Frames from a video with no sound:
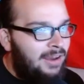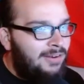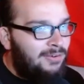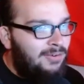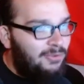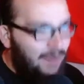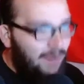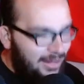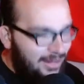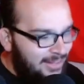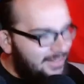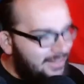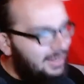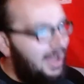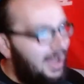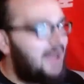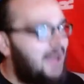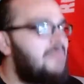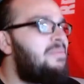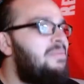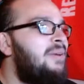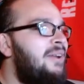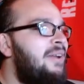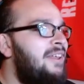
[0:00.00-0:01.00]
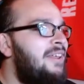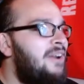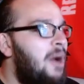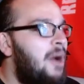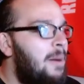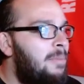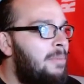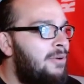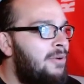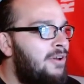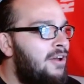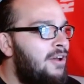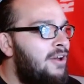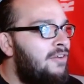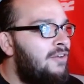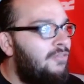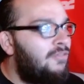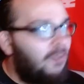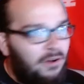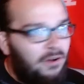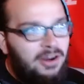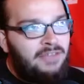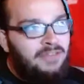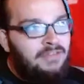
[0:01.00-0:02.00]
Ringside put it up
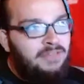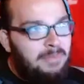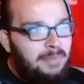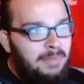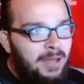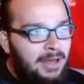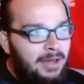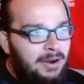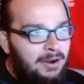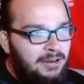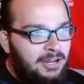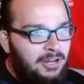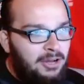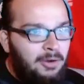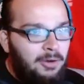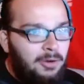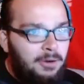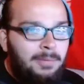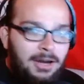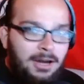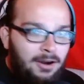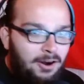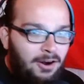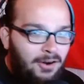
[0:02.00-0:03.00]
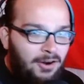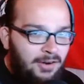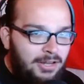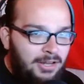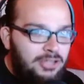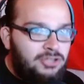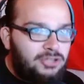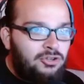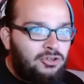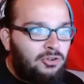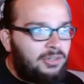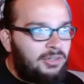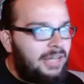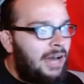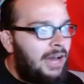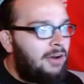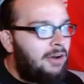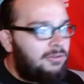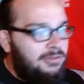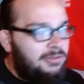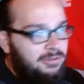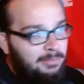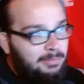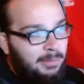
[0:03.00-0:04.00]
for an even better deal, but it already sold
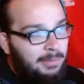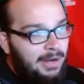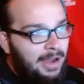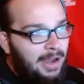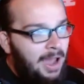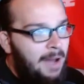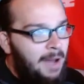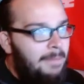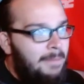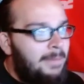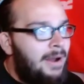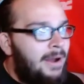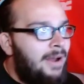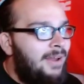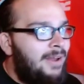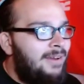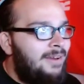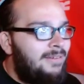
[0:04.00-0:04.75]
out. But I got mine,